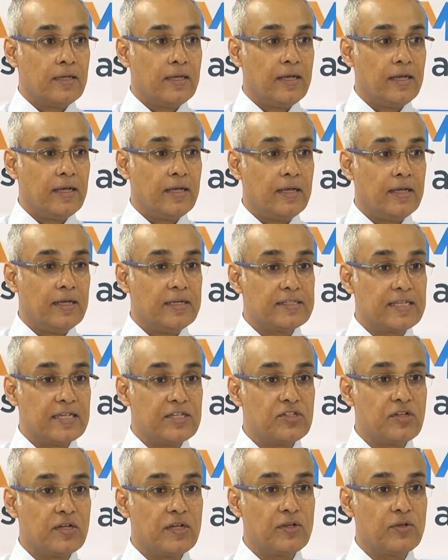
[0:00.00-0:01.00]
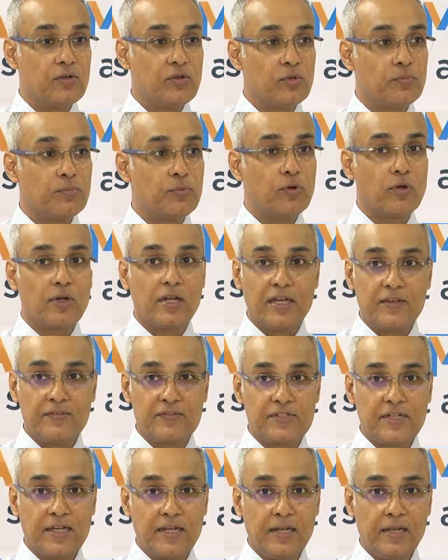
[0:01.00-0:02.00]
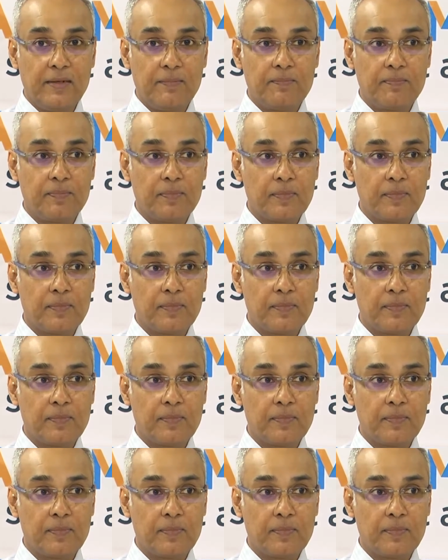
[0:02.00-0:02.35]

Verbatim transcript: uh, essentially due to poor lifestyle,